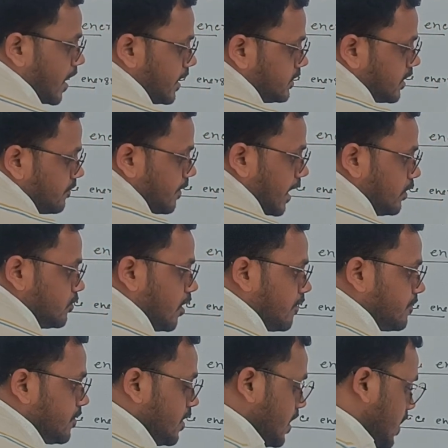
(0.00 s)
find the value
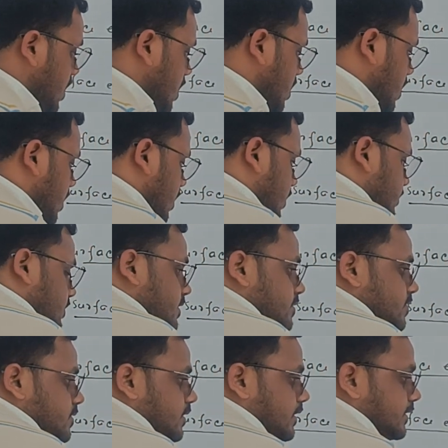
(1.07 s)
of
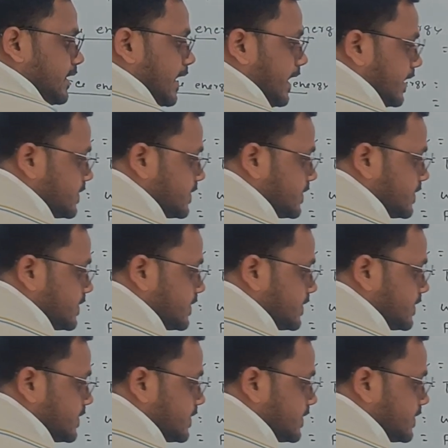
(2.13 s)
this del